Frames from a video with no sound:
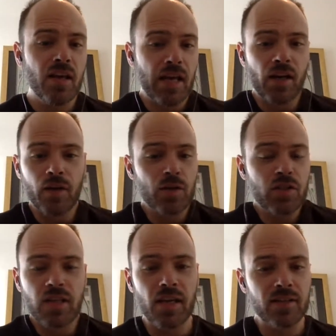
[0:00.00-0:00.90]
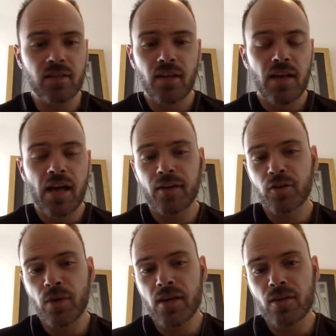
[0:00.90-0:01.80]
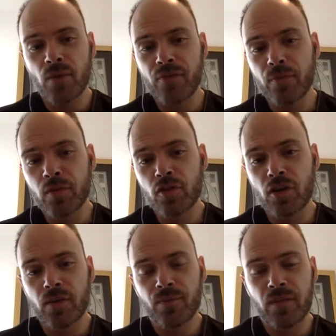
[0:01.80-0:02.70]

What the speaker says: and understand how to trade right from the chart.